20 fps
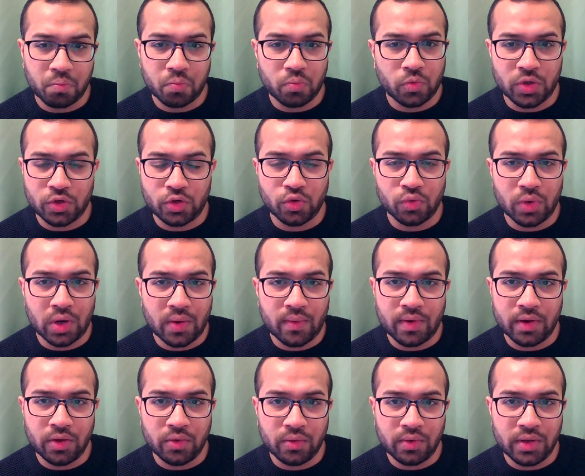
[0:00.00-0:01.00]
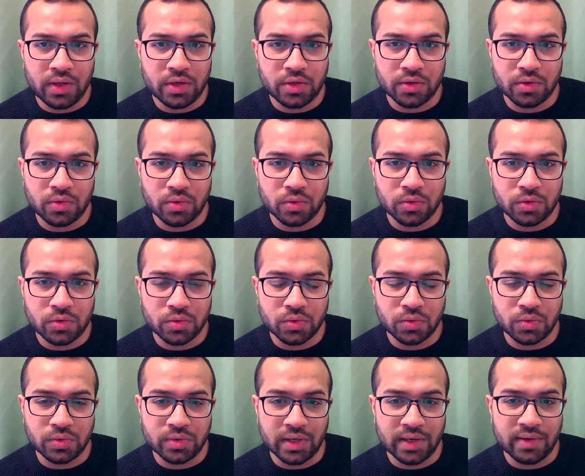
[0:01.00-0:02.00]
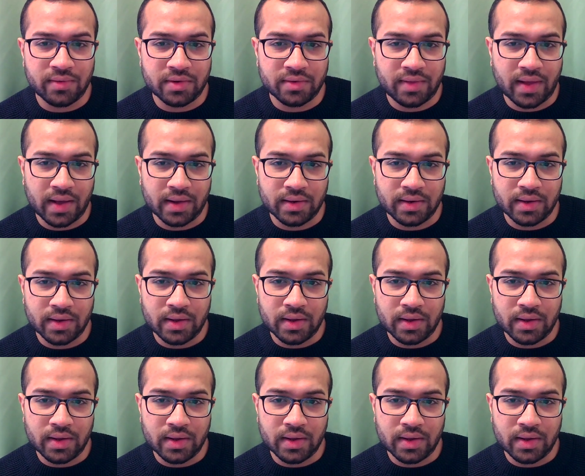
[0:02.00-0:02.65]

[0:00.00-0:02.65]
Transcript: Just do whatever you need to do to deliver that.